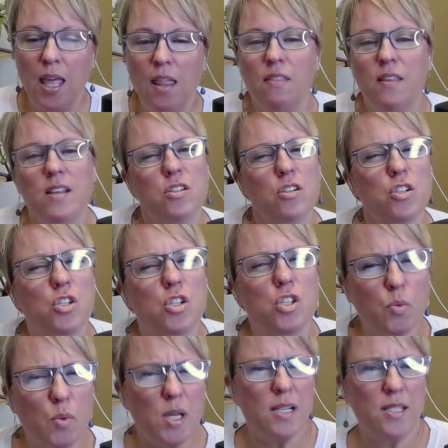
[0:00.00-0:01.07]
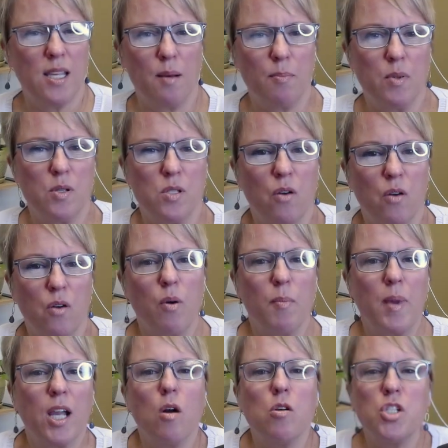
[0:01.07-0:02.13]
These are just three examples of what
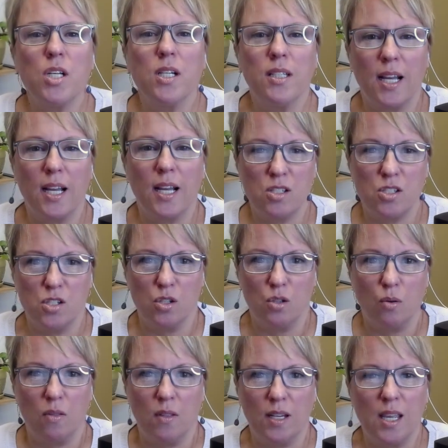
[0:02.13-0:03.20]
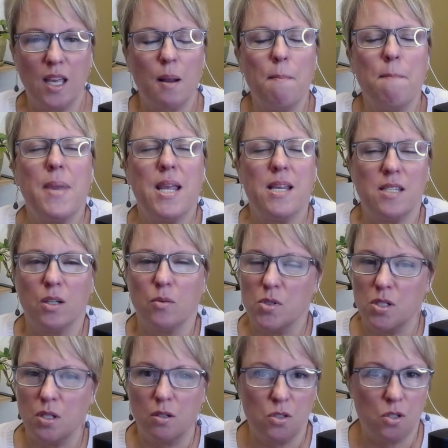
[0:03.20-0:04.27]
my coaching clients do that get amazing
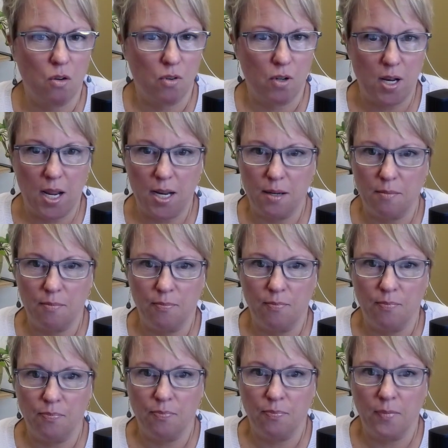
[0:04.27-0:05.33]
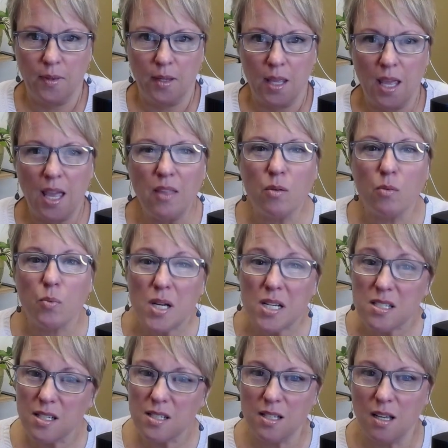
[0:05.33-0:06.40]
results overnight. And the
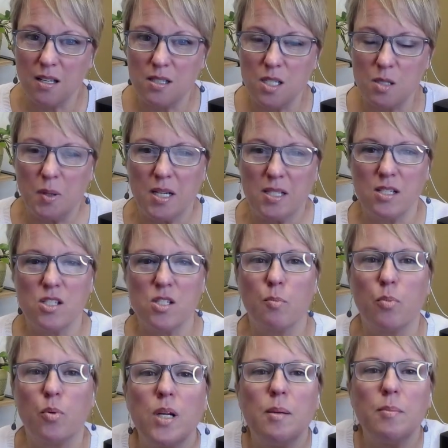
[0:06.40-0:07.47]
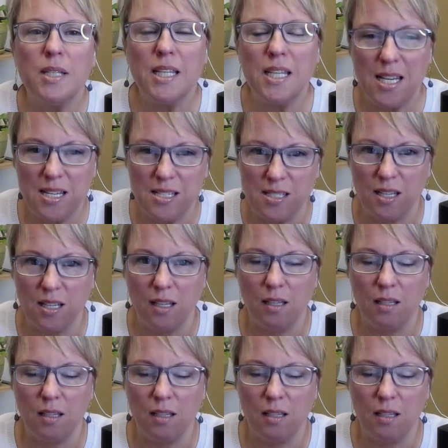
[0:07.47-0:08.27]
reason it does is because it's supremely easy